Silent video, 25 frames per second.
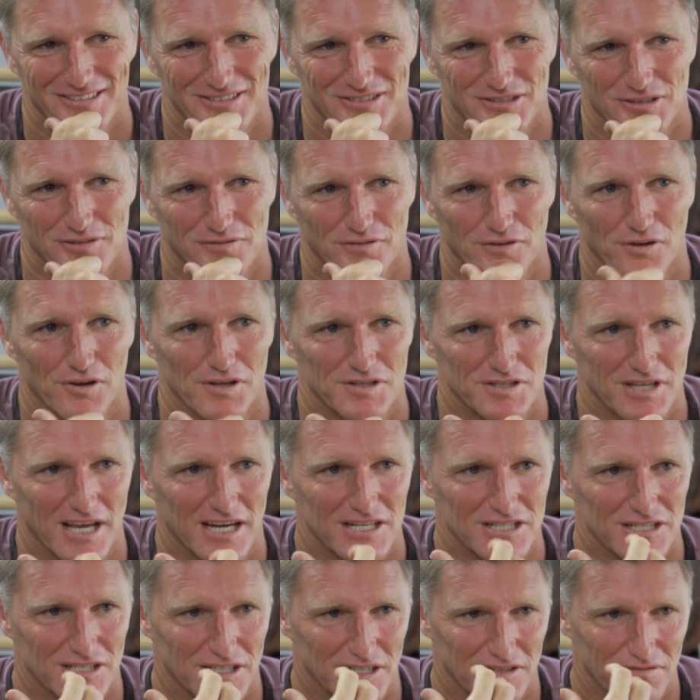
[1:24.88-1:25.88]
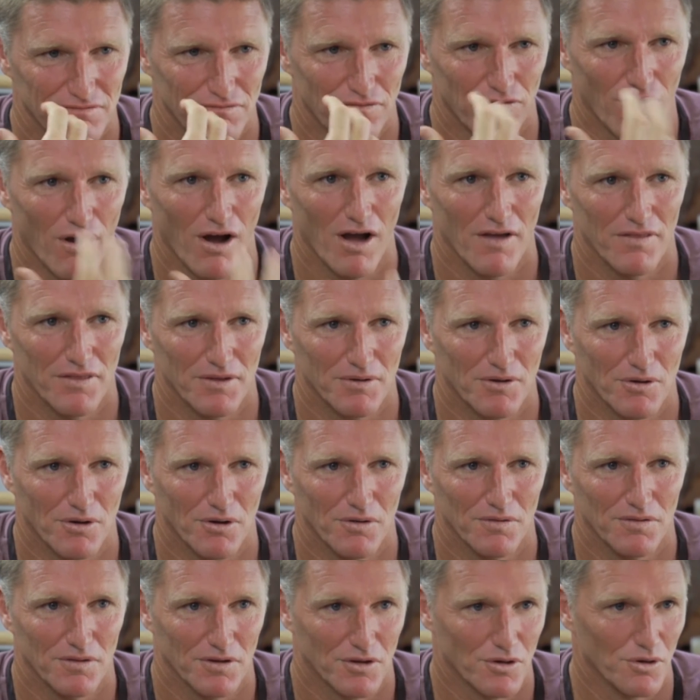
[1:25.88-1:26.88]
To first actually invite
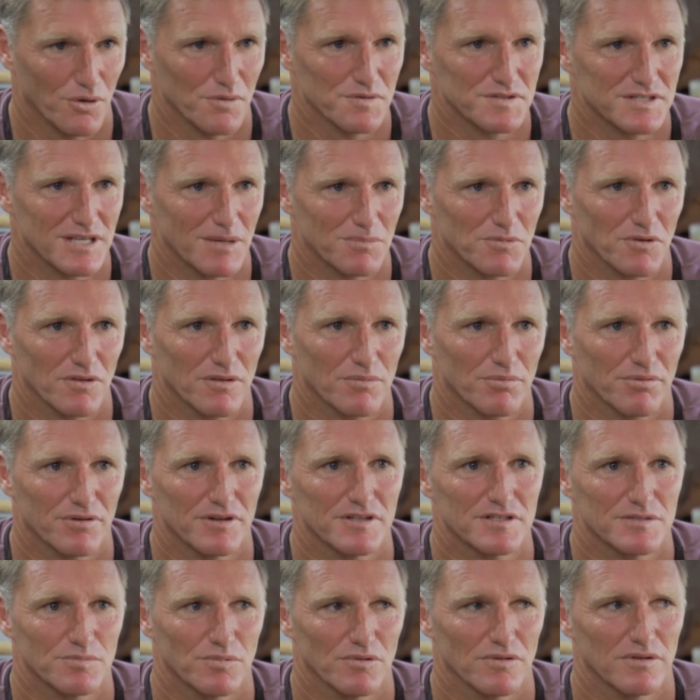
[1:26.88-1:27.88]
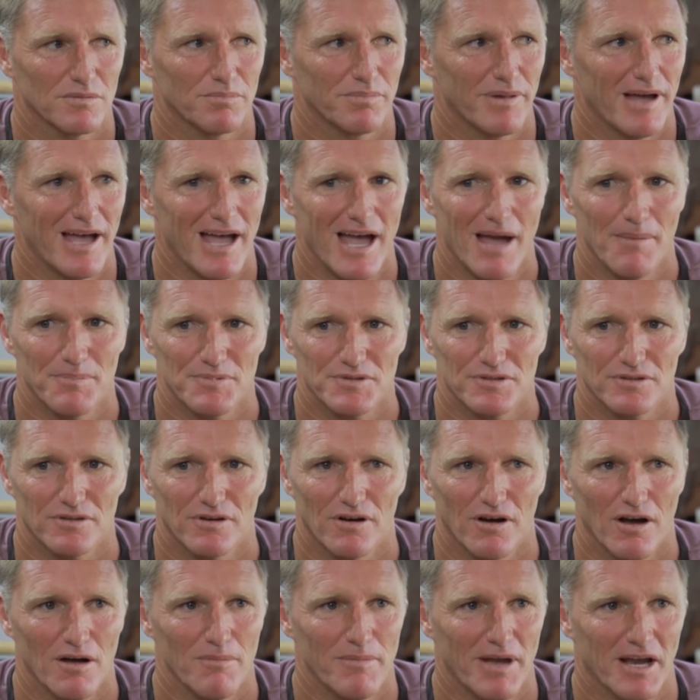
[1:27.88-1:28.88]
the concept or the principle that perhaps
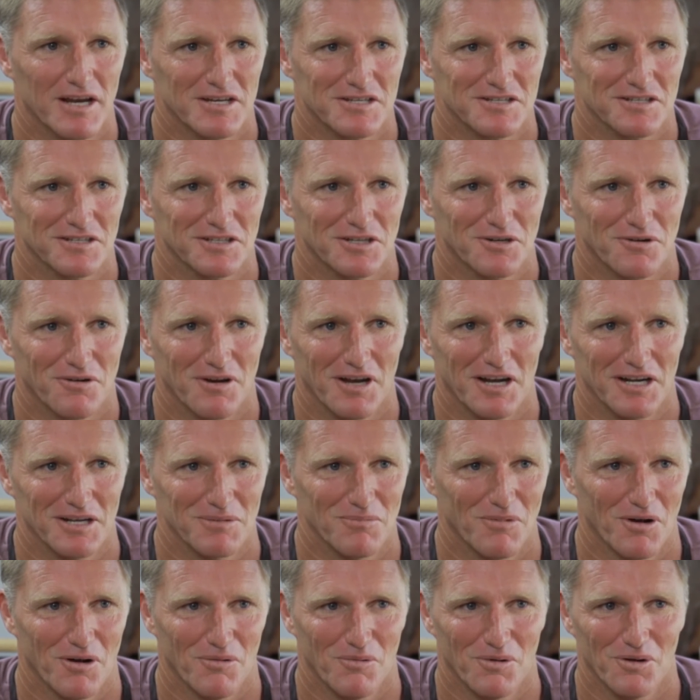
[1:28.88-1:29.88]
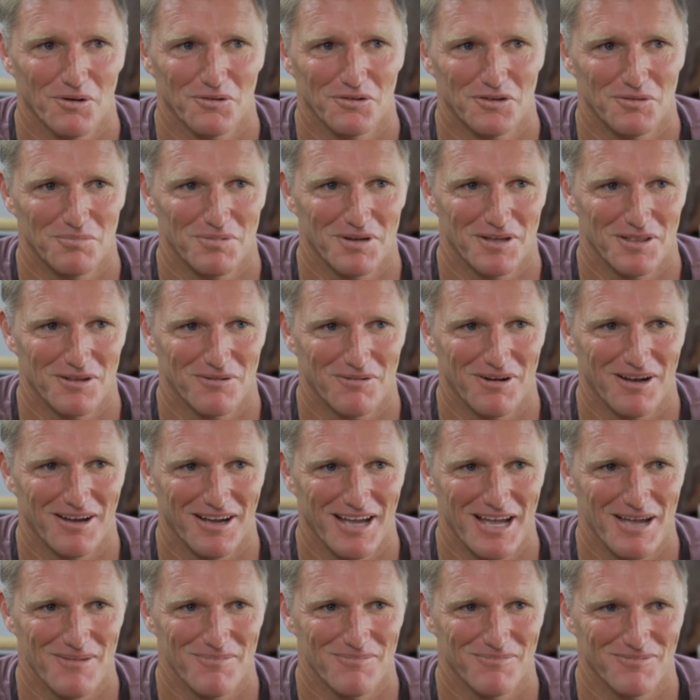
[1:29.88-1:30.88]
I'm actually creating my world to be the way
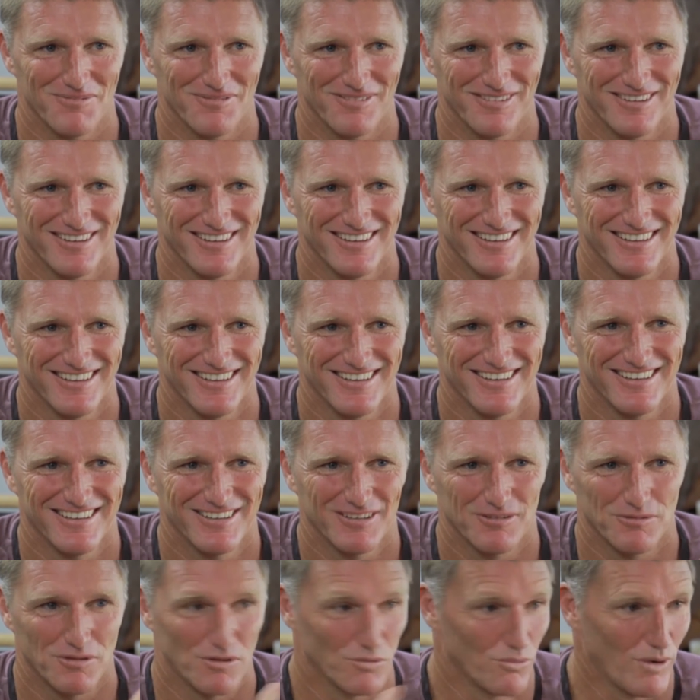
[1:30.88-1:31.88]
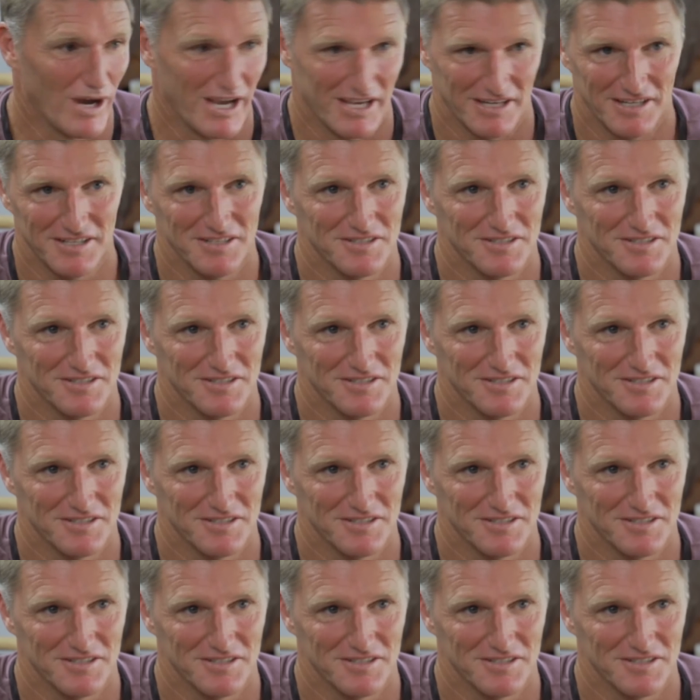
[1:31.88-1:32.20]
I am, the way it